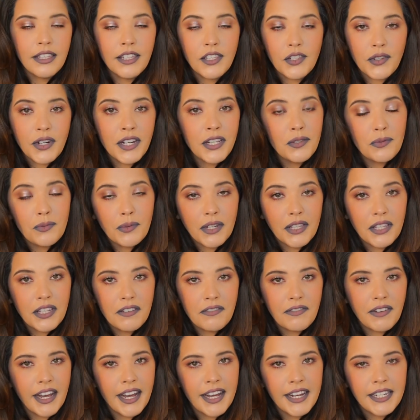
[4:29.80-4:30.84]
This dries really
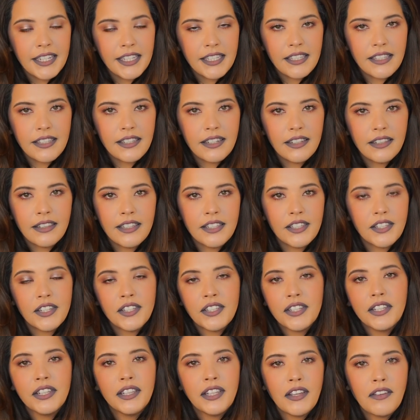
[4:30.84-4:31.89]
fast. This
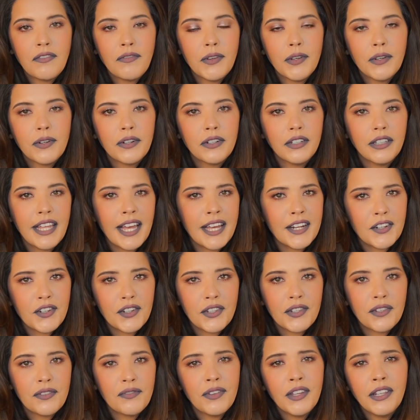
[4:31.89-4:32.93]
doesn't leave your
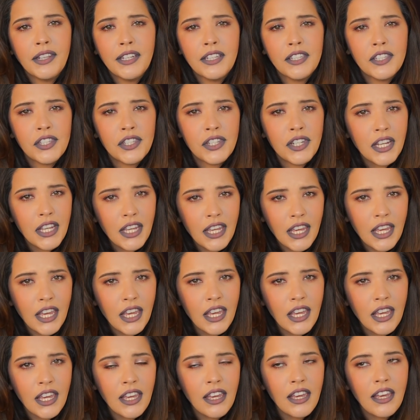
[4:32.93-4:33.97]
lashes feeling
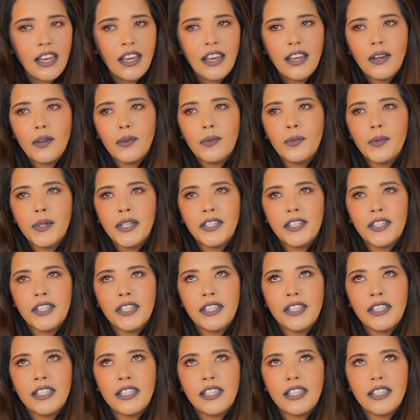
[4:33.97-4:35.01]
sticky which
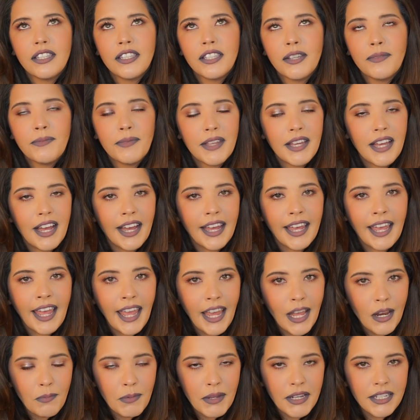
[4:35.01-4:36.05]
is something I
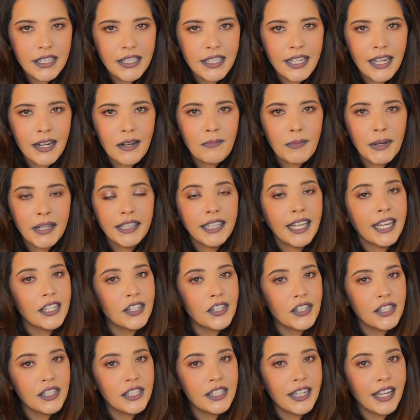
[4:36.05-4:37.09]
hate because then my
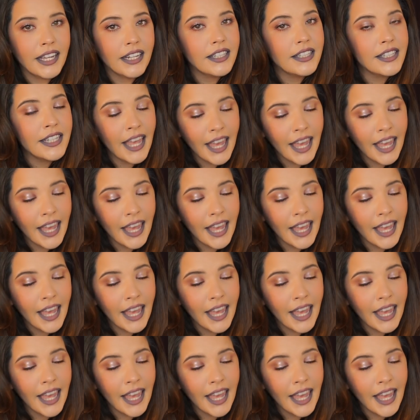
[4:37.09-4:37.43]
lashes get